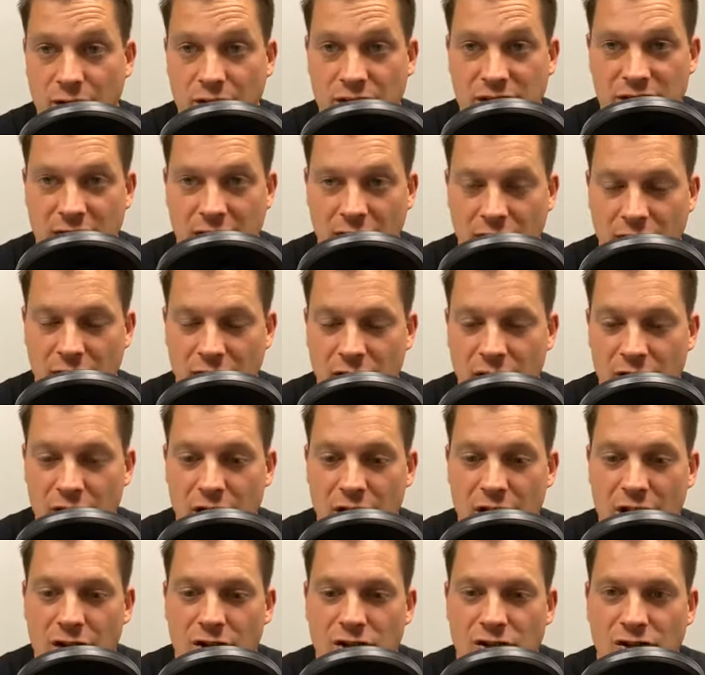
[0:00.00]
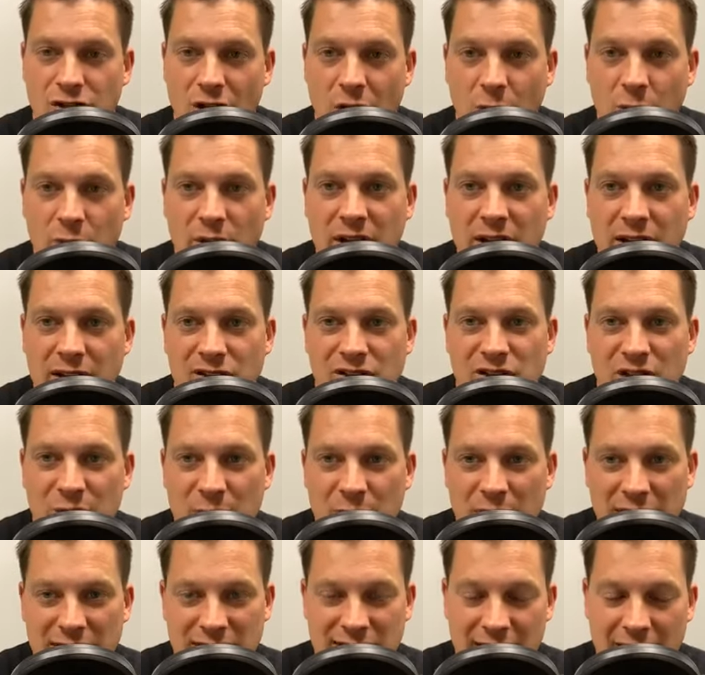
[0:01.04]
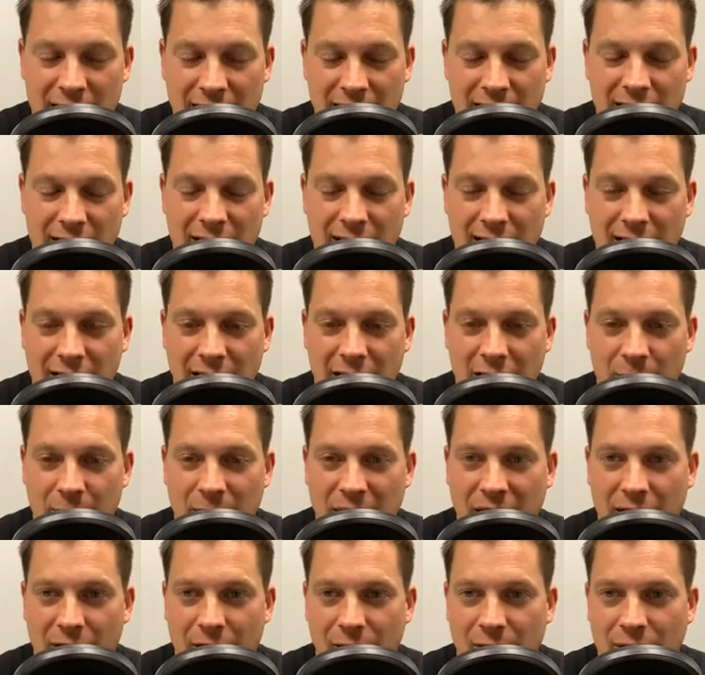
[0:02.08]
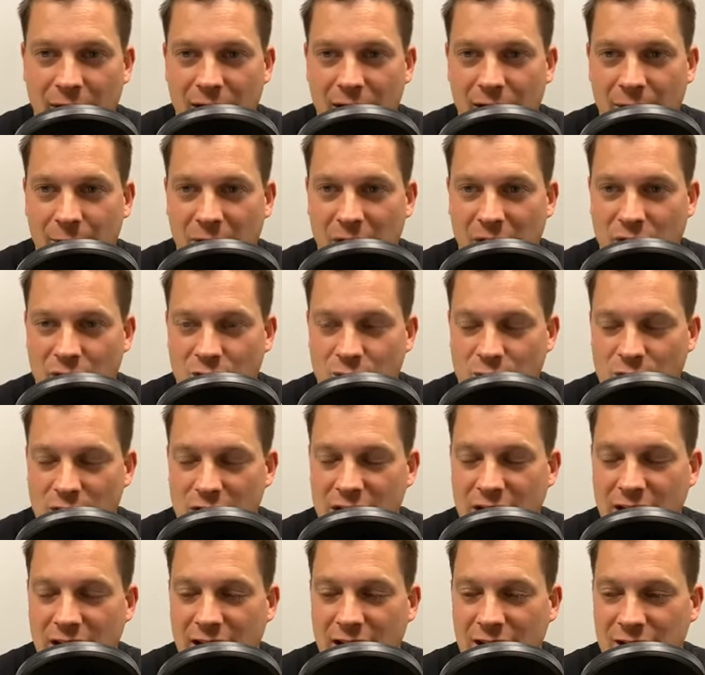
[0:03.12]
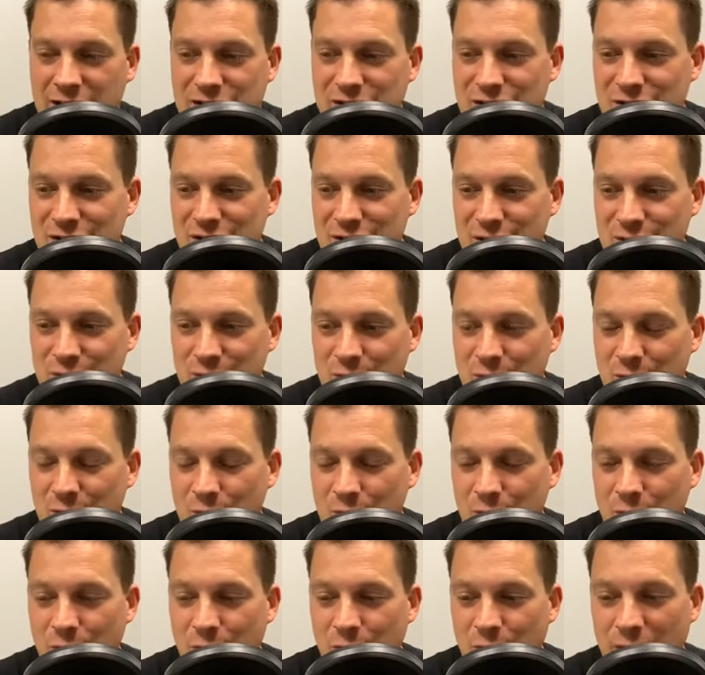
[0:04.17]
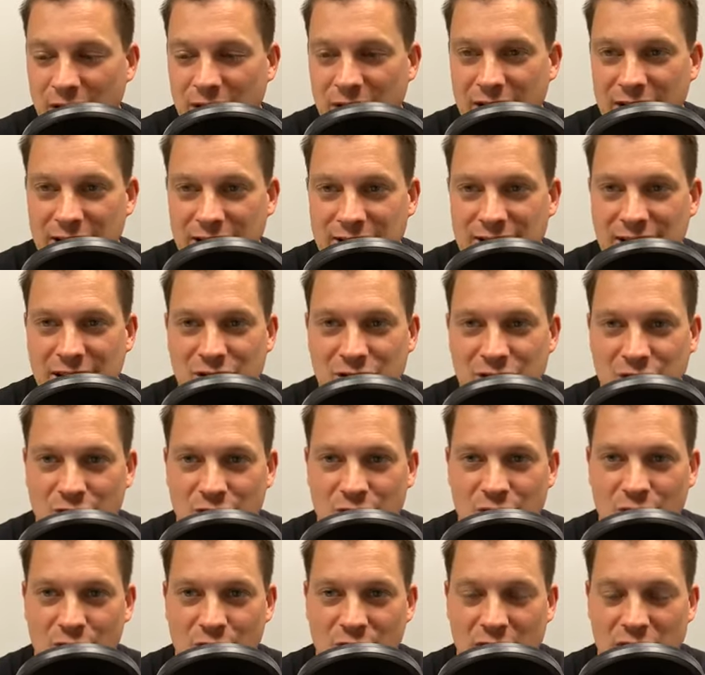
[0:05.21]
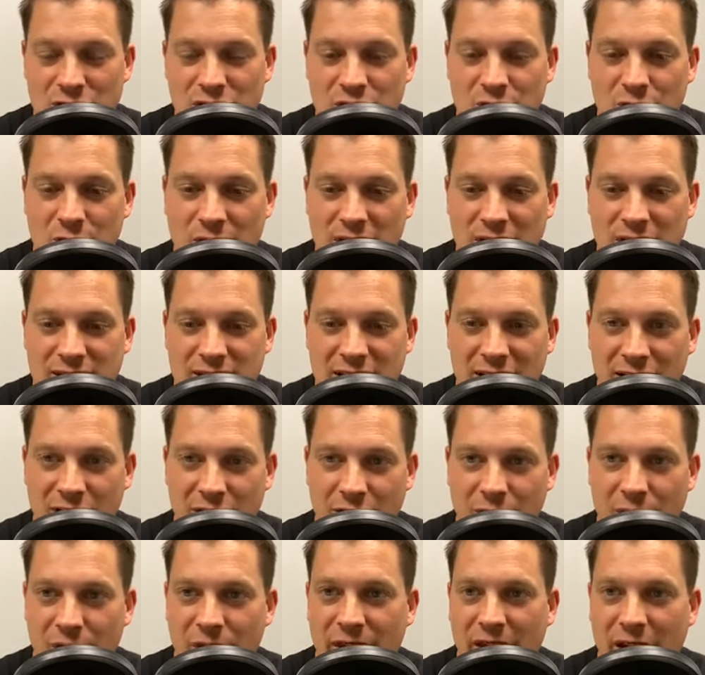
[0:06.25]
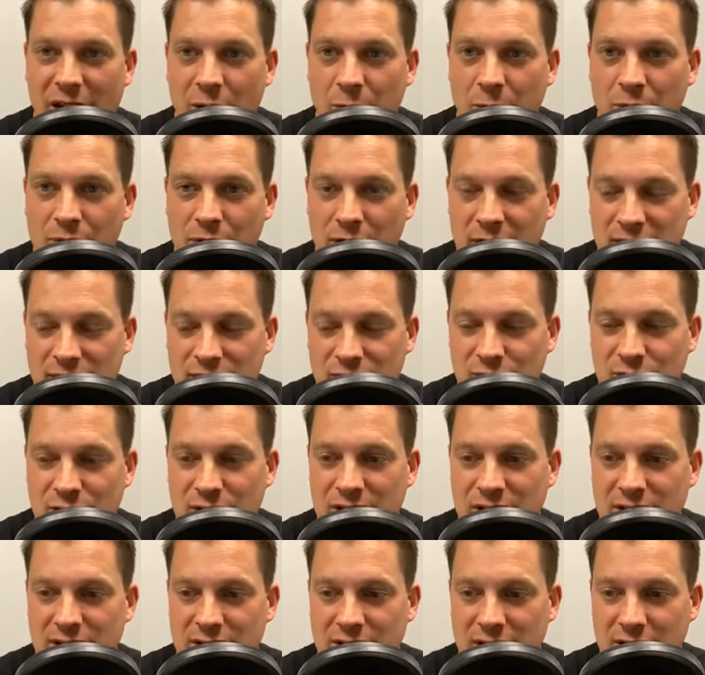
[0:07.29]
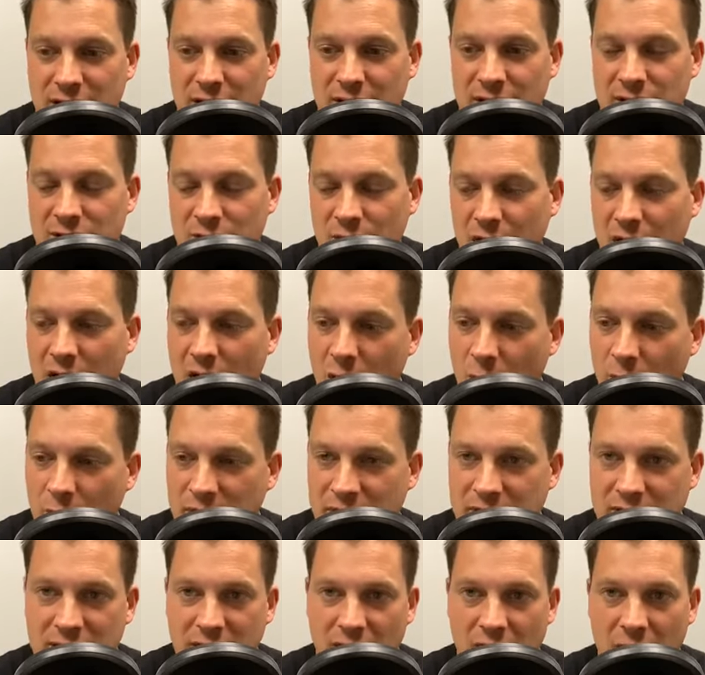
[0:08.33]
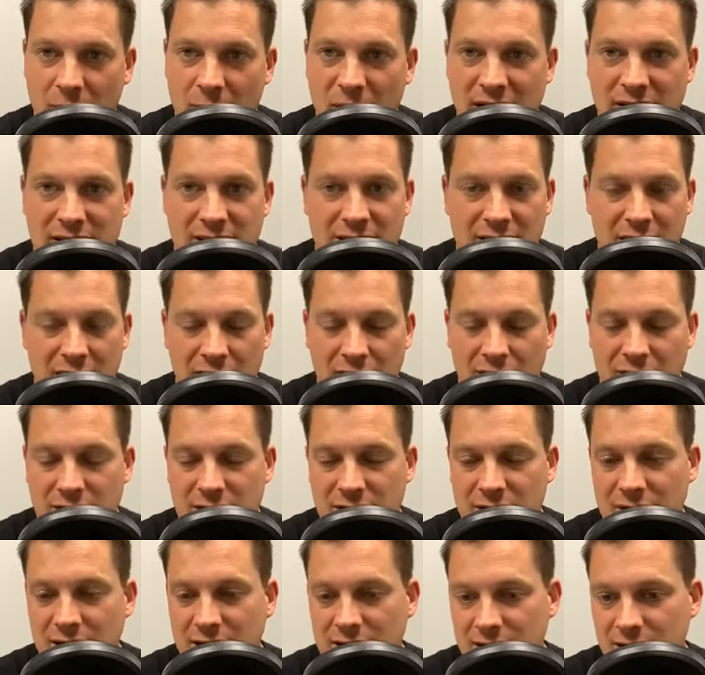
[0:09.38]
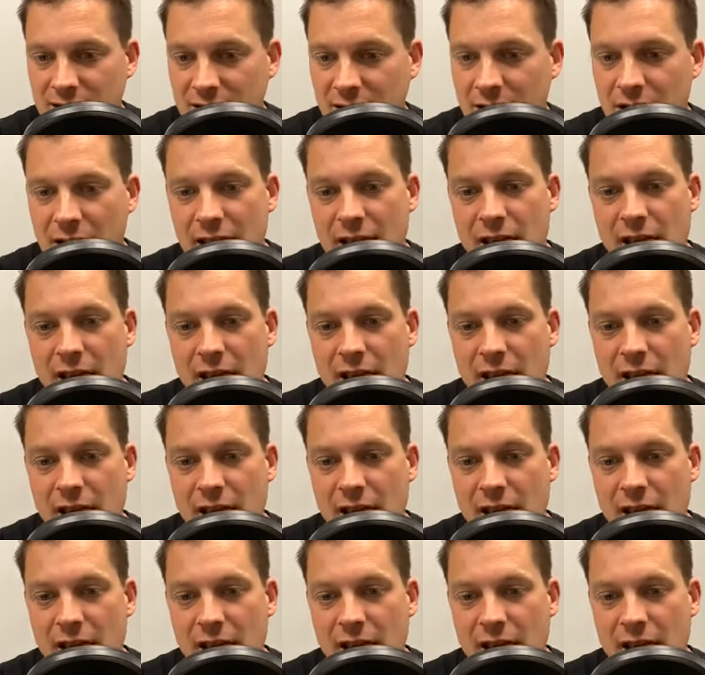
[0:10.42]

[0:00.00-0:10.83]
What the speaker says: a seller, don't get too excited about agreeing to what it is that you're agreeing to until that appraisal is done. So I always tell my sellers, listen,